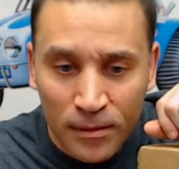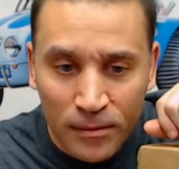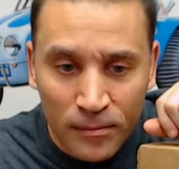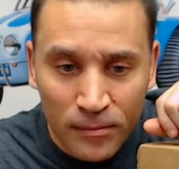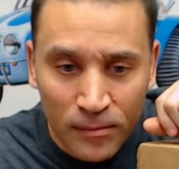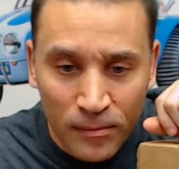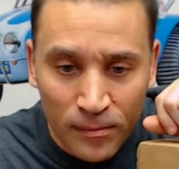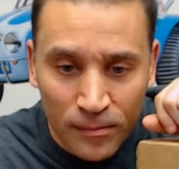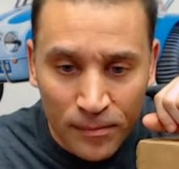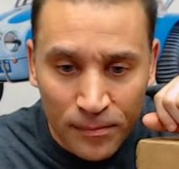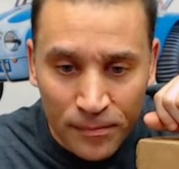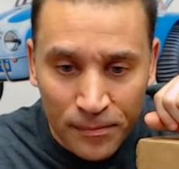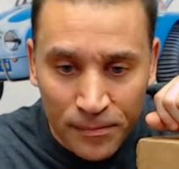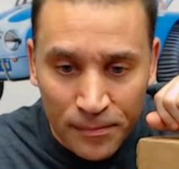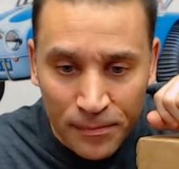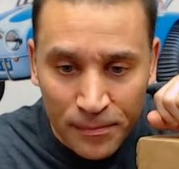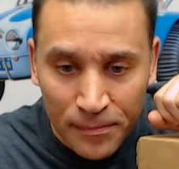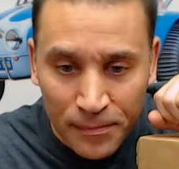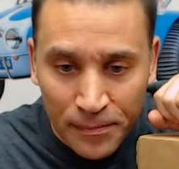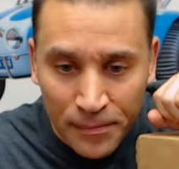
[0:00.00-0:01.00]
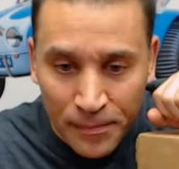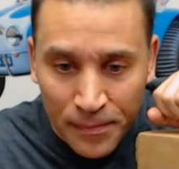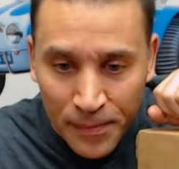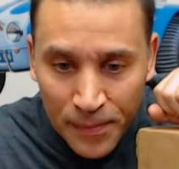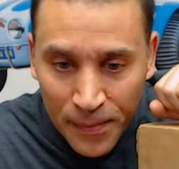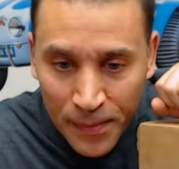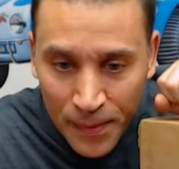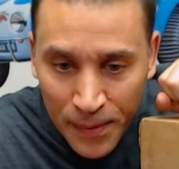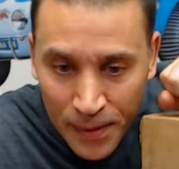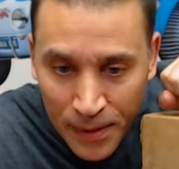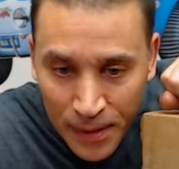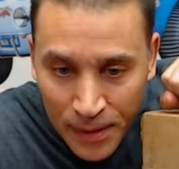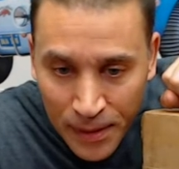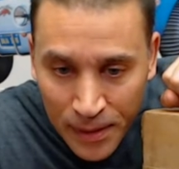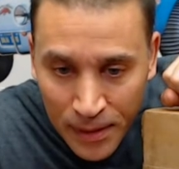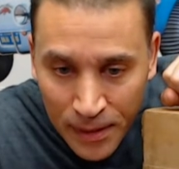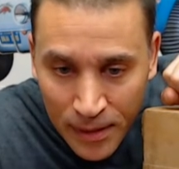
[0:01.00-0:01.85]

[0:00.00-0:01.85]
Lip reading: (silence)